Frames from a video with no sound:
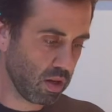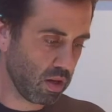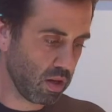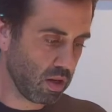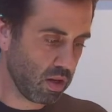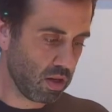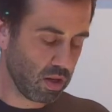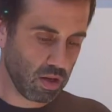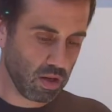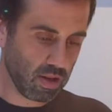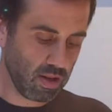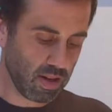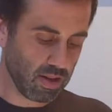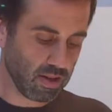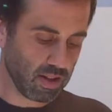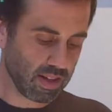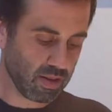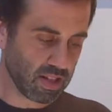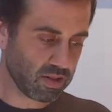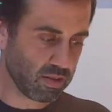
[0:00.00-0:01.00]
and you get
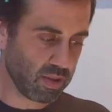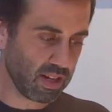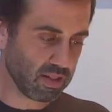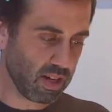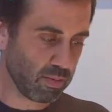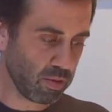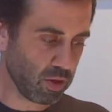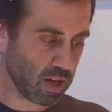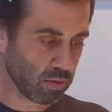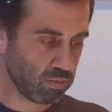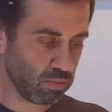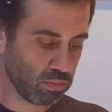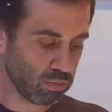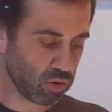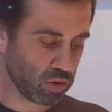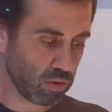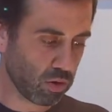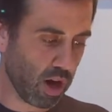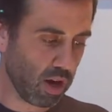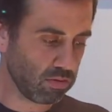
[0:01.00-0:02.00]
to, I don't know,
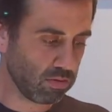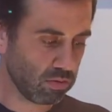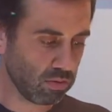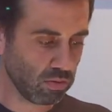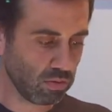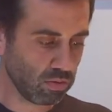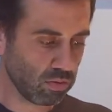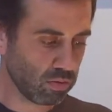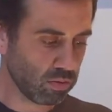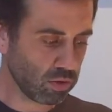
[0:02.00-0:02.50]
like